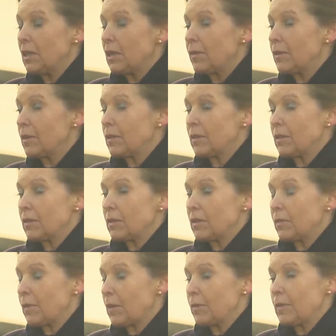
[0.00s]
I mean, the
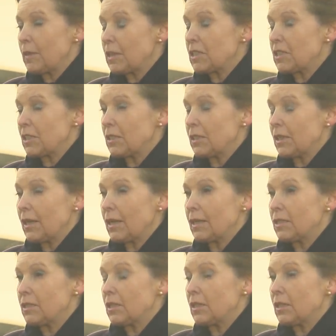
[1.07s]
Prime Minister
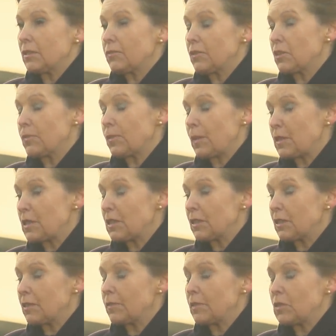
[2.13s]
and the French
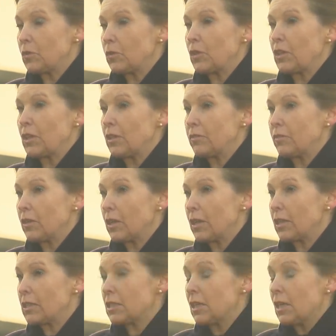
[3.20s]
President have been talking
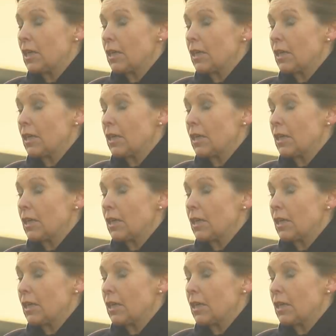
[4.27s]
overnight,